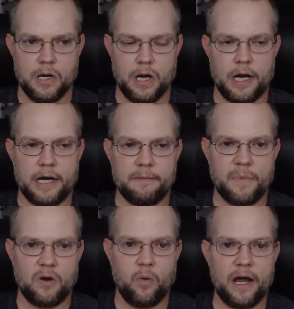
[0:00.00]

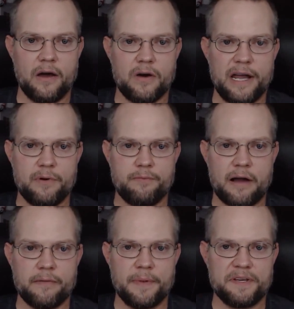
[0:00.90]
Well, it would
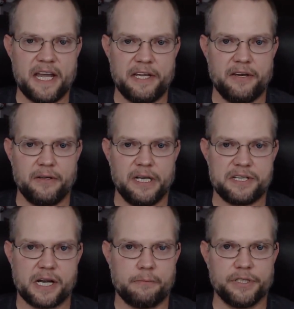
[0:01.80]
probably take you at least
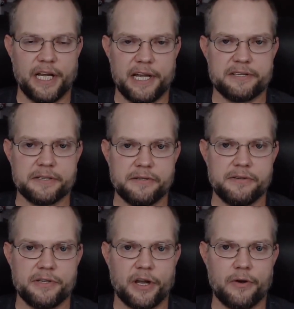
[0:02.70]
a couple days
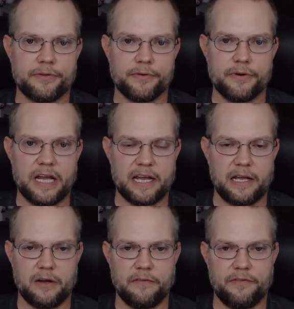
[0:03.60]
to go through. Like,
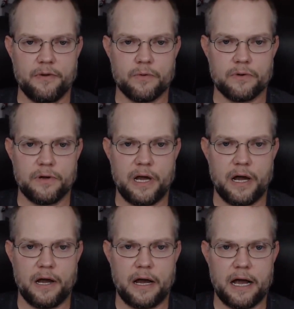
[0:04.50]
if you were,
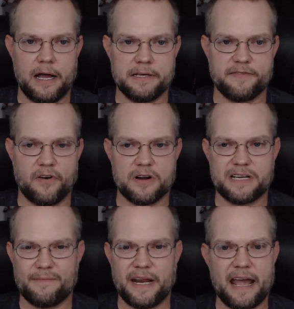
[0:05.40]
as far as
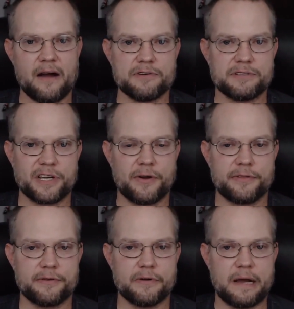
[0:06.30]
how many hours to go
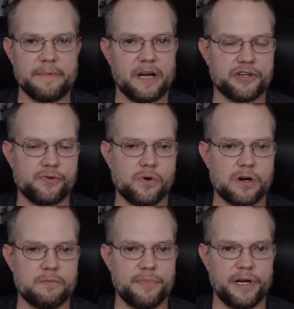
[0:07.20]
through it, I'm not
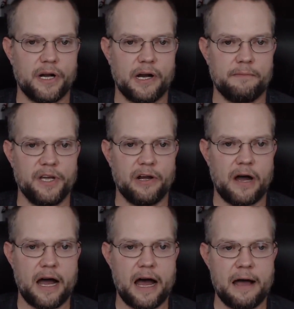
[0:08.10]
sure. But,
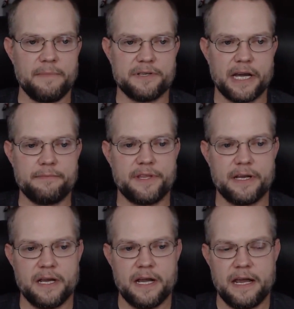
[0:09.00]
I'm the type
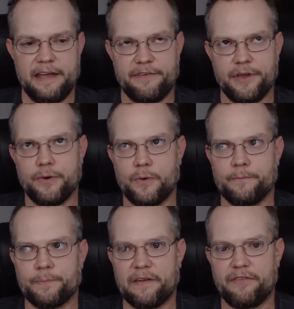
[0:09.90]
that if you
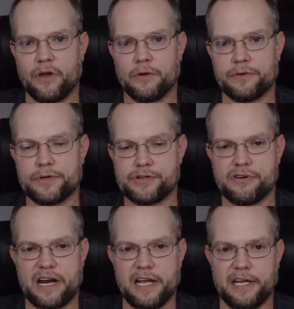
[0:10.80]
go through the
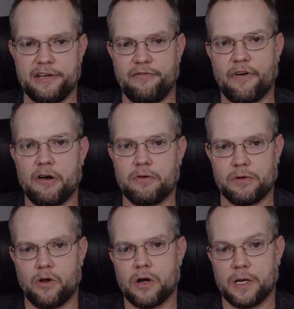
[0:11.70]
training and you follow
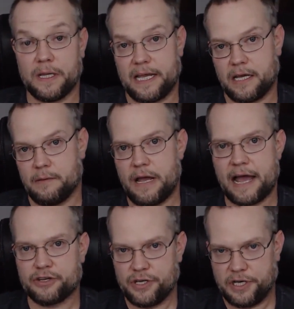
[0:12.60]
along and like
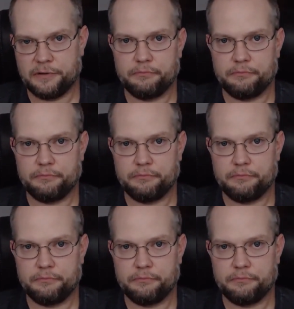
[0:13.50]
actually